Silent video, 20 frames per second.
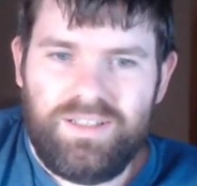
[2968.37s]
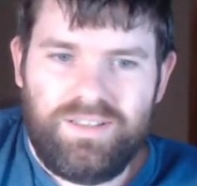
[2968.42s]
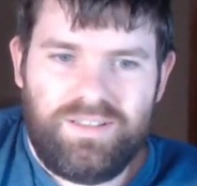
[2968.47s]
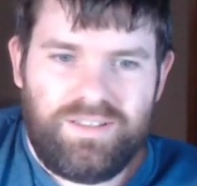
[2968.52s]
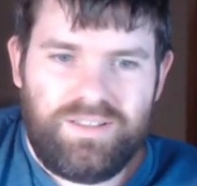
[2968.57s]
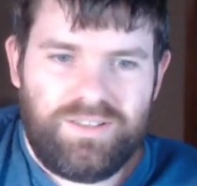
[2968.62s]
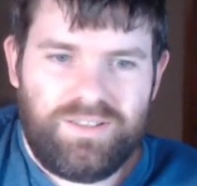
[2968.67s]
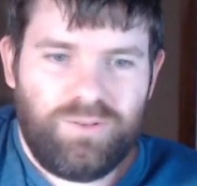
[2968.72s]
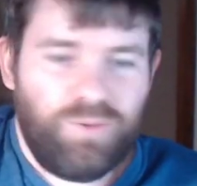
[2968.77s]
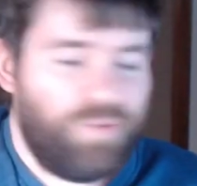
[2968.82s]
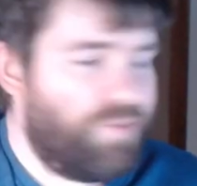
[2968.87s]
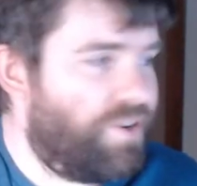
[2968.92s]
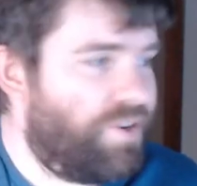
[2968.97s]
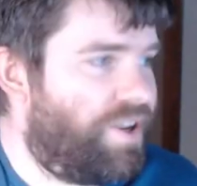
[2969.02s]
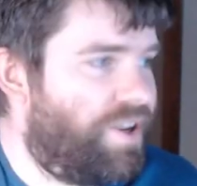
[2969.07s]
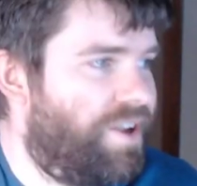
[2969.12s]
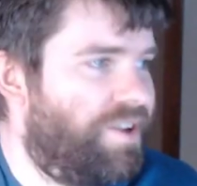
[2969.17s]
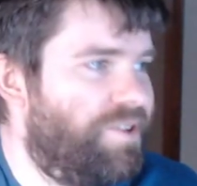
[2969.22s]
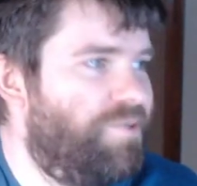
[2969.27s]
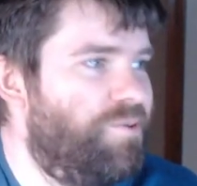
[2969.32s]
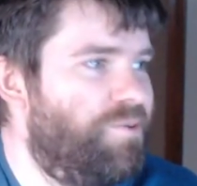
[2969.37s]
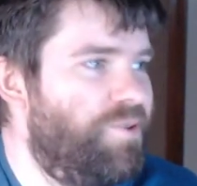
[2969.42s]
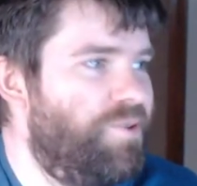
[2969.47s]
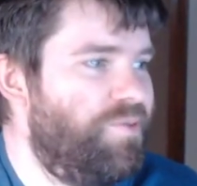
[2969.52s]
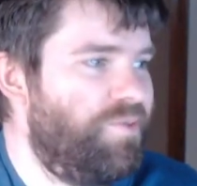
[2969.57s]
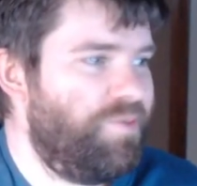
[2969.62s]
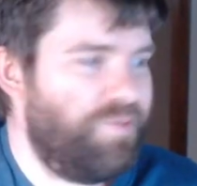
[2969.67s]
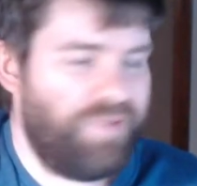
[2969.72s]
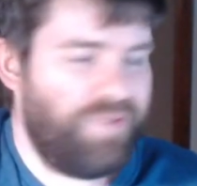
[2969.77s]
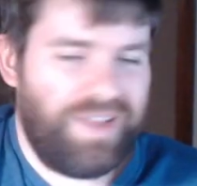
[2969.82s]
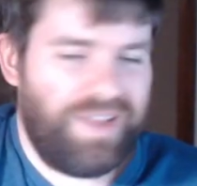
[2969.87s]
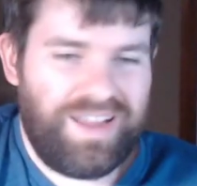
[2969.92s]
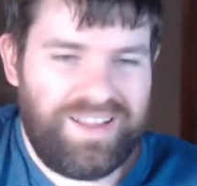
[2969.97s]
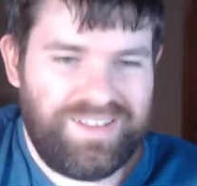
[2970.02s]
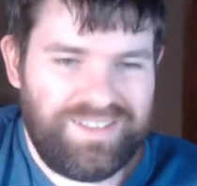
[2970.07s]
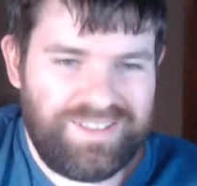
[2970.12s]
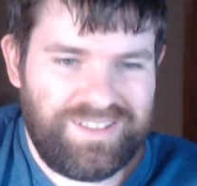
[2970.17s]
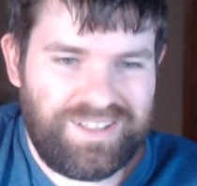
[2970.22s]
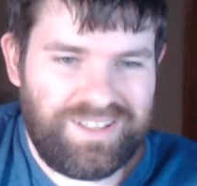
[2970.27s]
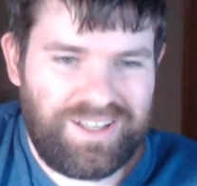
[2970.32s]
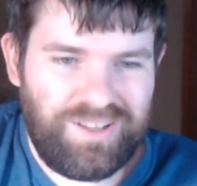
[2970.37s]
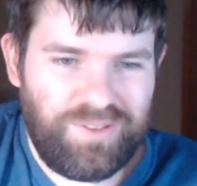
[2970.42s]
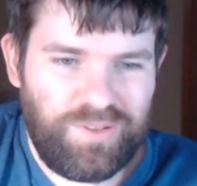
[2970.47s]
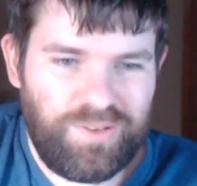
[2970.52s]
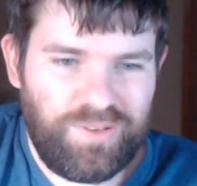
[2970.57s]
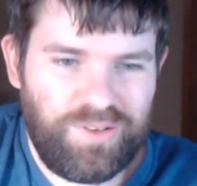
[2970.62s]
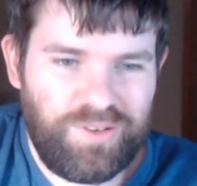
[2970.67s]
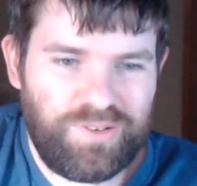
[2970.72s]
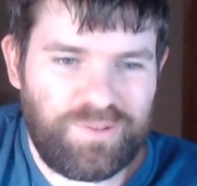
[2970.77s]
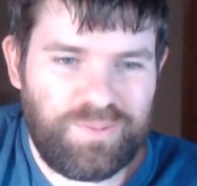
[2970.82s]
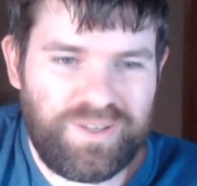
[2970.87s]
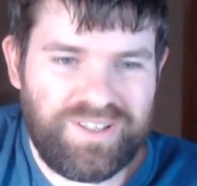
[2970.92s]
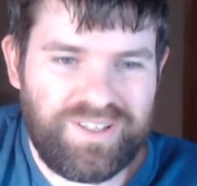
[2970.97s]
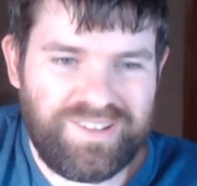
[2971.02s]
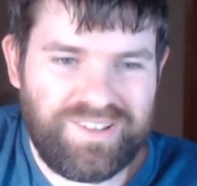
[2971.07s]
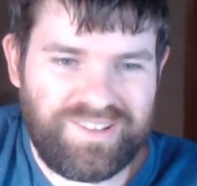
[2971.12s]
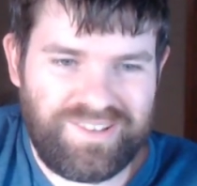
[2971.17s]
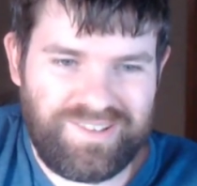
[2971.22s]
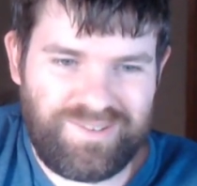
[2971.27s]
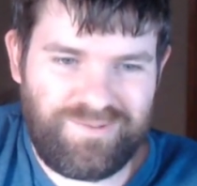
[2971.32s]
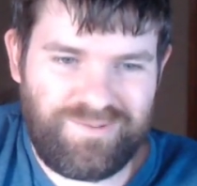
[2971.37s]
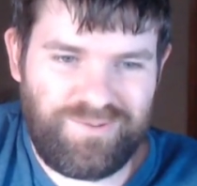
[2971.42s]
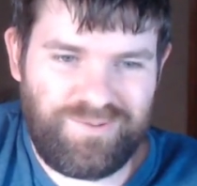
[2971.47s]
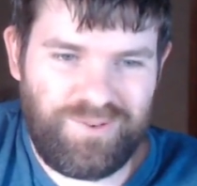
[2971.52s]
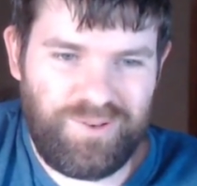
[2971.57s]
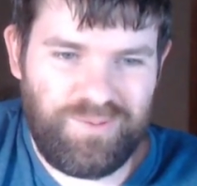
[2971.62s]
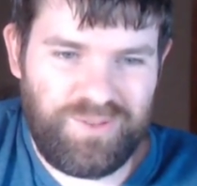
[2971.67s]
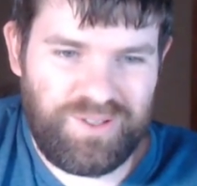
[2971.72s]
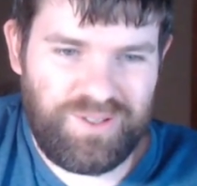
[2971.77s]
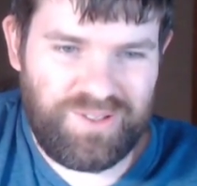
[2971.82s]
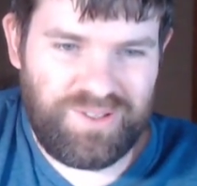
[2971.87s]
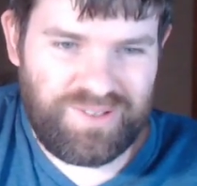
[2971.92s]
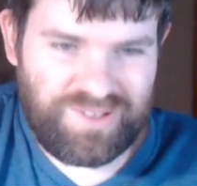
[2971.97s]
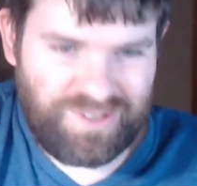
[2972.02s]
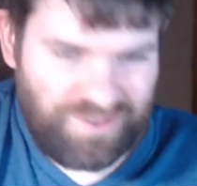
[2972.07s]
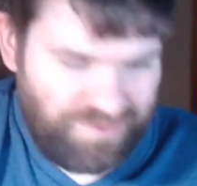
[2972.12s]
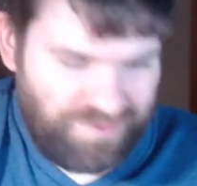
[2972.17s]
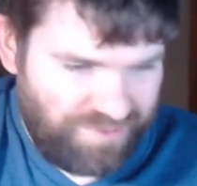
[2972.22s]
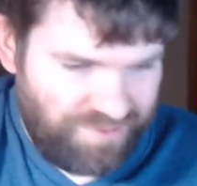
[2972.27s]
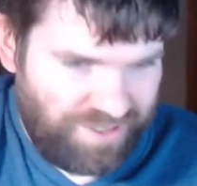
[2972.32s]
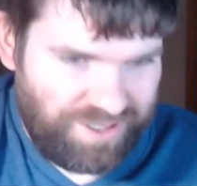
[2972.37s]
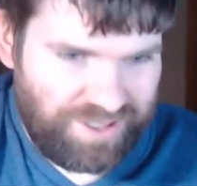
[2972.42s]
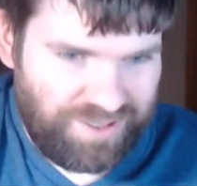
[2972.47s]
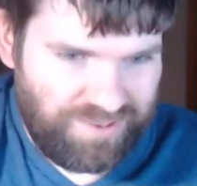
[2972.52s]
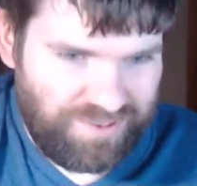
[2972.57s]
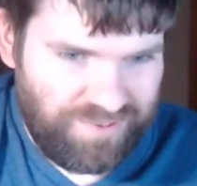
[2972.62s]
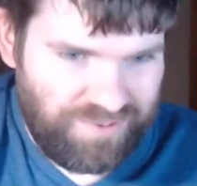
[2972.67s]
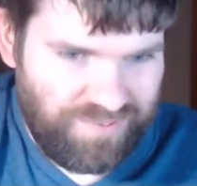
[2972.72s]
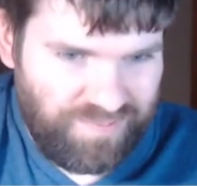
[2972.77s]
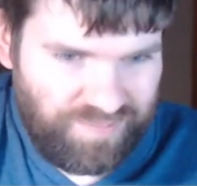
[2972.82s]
You even got the spaces for me and stuff. Thank you.